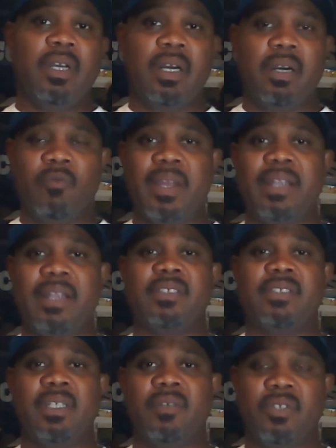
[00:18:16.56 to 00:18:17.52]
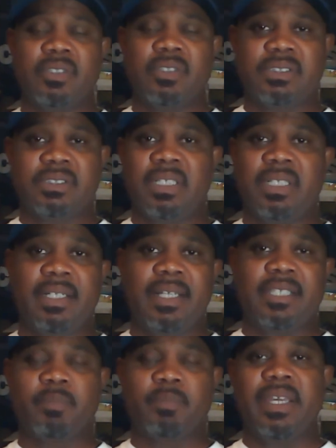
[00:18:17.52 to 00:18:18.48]
relative or son
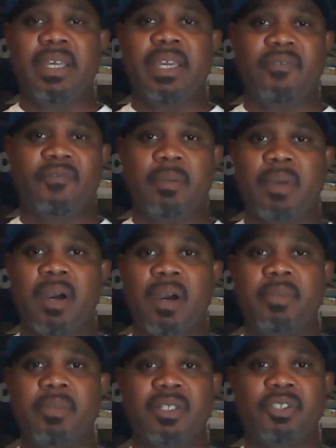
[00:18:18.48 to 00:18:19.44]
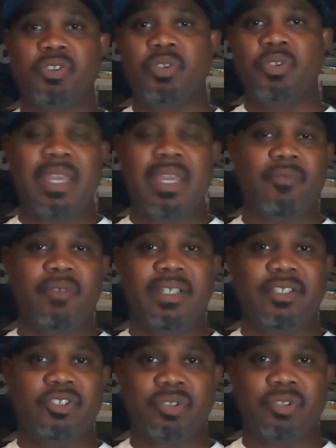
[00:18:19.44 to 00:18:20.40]
that's playing football, because you can't really
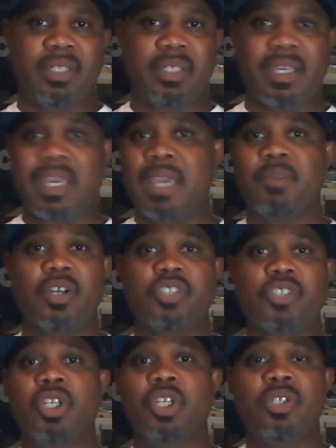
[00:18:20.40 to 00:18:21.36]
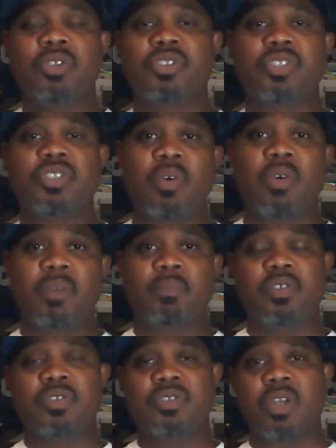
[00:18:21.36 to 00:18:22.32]
enjoy the game because you're
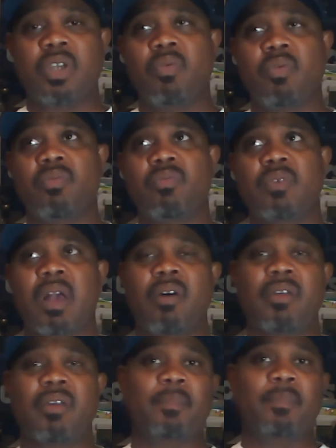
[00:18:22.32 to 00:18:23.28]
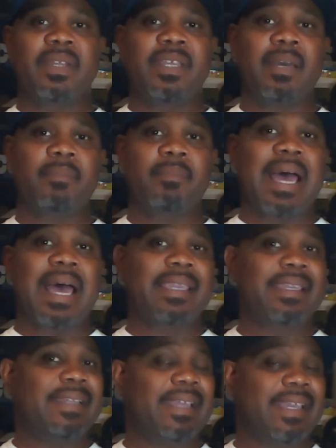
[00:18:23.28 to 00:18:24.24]
so caught up in him not
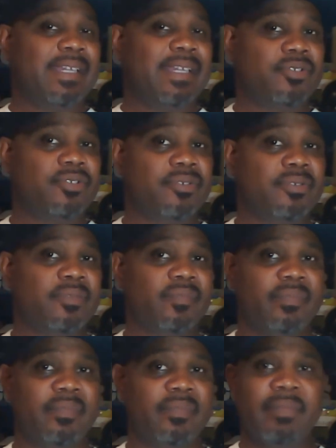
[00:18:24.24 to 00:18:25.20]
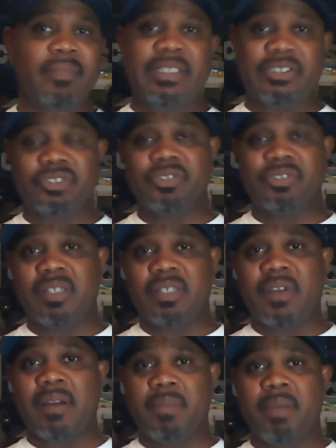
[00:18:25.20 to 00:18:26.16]
getting injured. And sure enough,
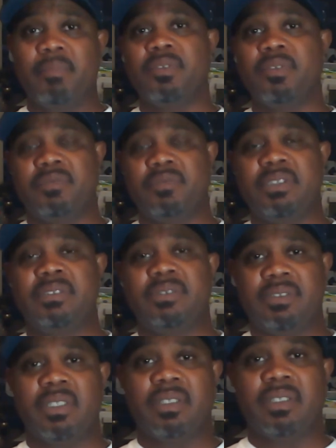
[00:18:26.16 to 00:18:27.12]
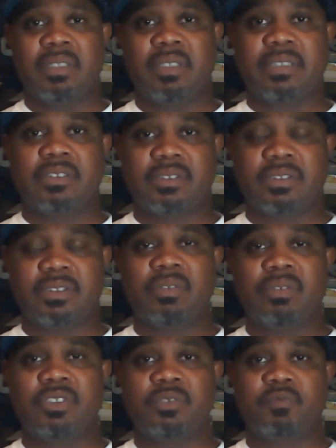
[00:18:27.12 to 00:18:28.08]
I remember when I told
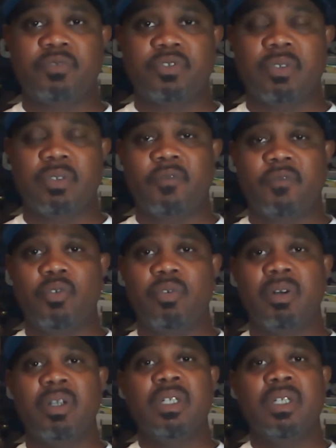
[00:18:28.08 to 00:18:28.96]
this story before.